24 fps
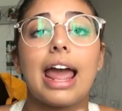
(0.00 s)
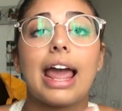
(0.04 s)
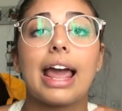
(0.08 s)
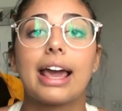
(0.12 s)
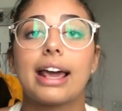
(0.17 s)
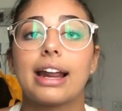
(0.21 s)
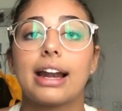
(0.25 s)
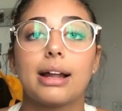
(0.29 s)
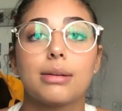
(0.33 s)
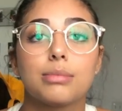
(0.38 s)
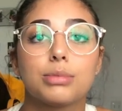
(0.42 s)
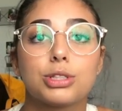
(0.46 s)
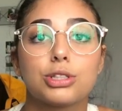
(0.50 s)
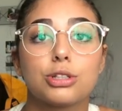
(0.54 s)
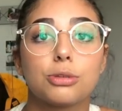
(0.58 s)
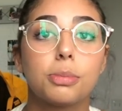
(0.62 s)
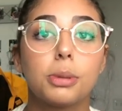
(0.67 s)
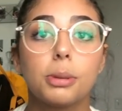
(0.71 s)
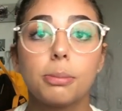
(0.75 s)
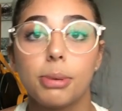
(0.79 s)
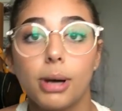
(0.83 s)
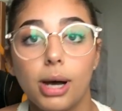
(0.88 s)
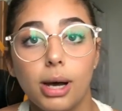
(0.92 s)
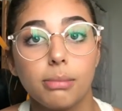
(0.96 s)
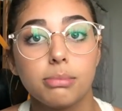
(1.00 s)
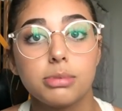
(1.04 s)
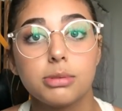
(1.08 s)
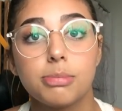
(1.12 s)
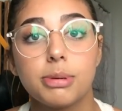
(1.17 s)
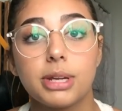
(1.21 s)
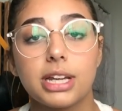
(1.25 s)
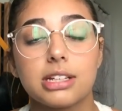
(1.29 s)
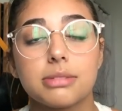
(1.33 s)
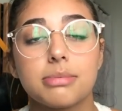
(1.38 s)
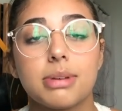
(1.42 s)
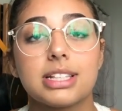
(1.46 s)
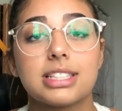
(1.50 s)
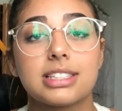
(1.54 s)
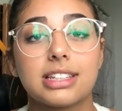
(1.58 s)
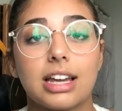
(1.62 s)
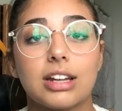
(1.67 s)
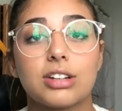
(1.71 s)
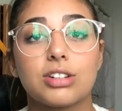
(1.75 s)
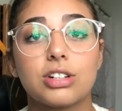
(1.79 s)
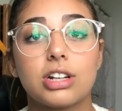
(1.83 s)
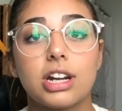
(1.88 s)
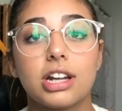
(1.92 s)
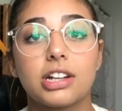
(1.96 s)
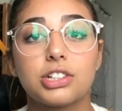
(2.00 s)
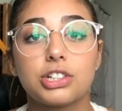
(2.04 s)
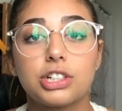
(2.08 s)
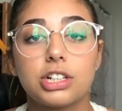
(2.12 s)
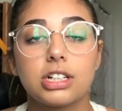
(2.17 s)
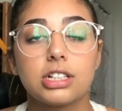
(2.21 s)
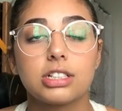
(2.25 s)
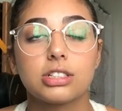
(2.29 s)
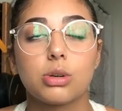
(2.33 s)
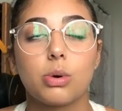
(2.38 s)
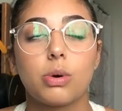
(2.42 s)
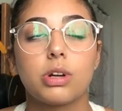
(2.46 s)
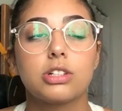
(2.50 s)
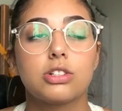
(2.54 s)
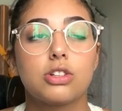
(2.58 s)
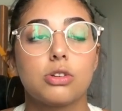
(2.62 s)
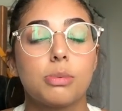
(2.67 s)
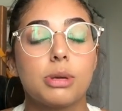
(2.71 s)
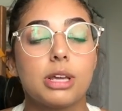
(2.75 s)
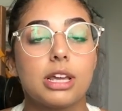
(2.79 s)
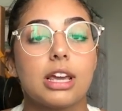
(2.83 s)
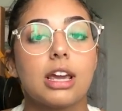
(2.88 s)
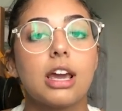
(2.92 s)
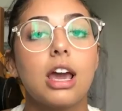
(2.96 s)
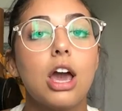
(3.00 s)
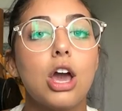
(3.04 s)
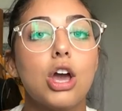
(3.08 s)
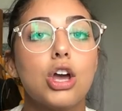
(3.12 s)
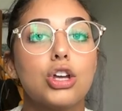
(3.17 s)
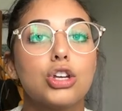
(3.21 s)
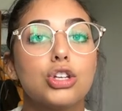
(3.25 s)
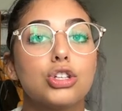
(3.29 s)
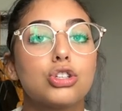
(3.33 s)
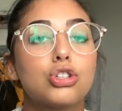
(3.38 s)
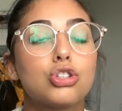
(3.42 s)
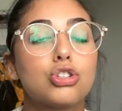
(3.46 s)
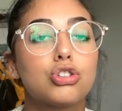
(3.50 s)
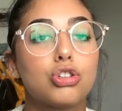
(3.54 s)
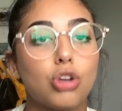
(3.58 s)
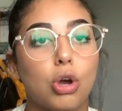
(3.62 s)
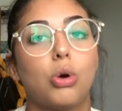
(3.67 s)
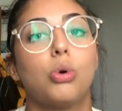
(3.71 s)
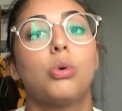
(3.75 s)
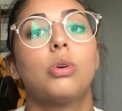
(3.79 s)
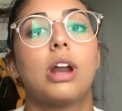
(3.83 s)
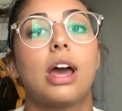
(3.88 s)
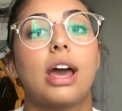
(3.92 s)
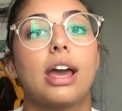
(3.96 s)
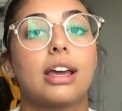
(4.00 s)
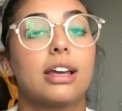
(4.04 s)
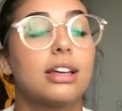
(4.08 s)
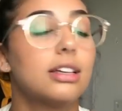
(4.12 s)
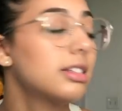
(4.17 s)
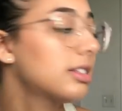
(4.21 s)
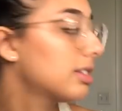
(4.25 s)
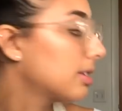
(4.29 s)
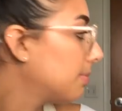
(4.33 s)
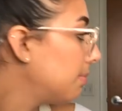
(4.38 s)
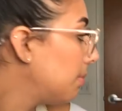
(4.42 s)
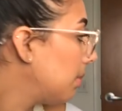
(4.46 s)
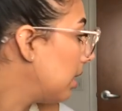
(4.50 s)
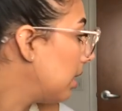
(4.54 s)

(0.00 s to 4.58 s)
and I'm super pumped because my schedule next year is going to be so nice.